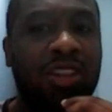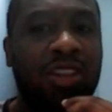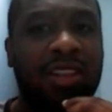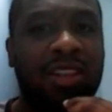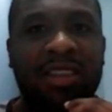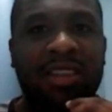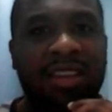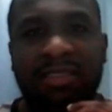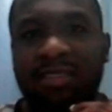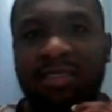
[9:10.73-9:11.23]

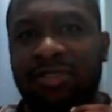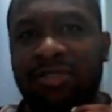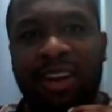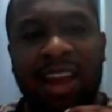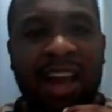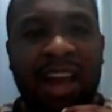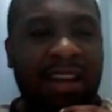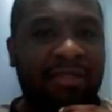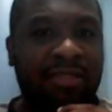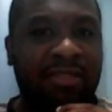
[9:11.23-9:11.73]
It's not,
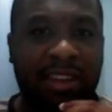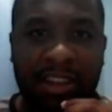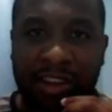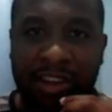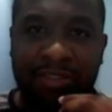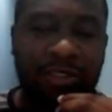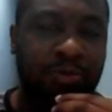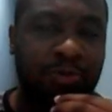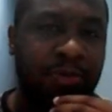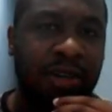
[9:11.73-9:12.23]
if I
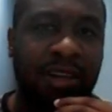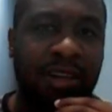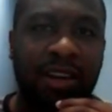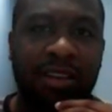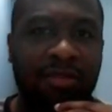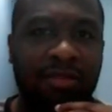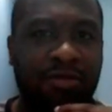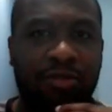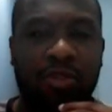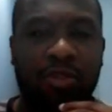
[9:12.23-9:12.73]
have a native
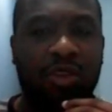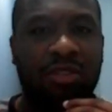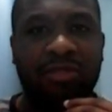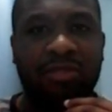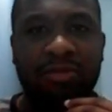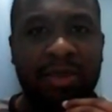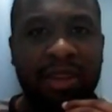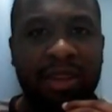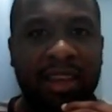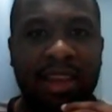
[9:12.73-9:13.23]
speaker in
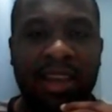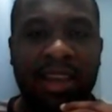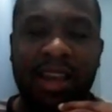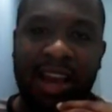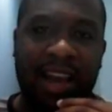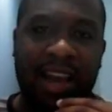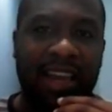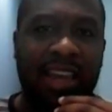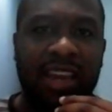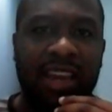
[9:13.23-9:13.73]
front of
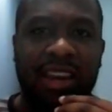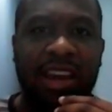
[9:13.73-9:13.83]
me,